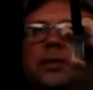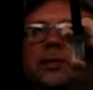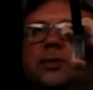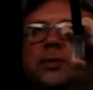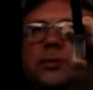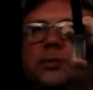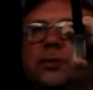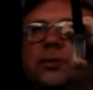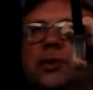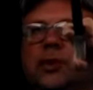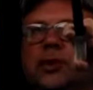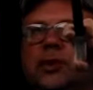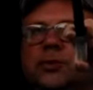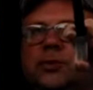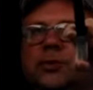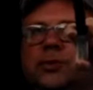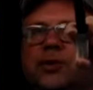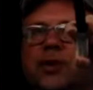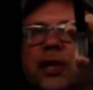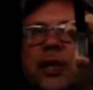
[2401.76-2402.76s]
So we're going to
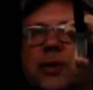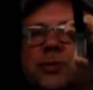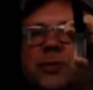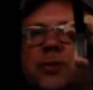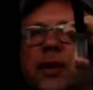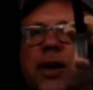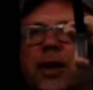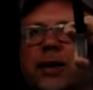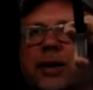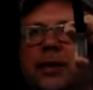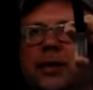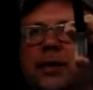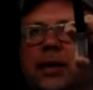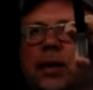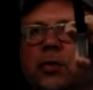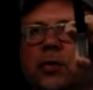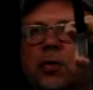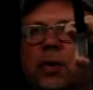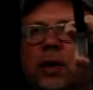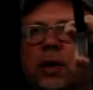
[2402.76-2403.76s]
skip writing
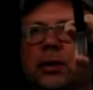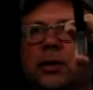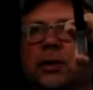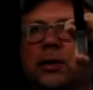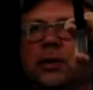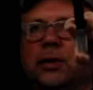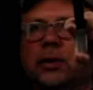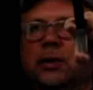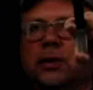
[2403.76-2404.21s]
that one.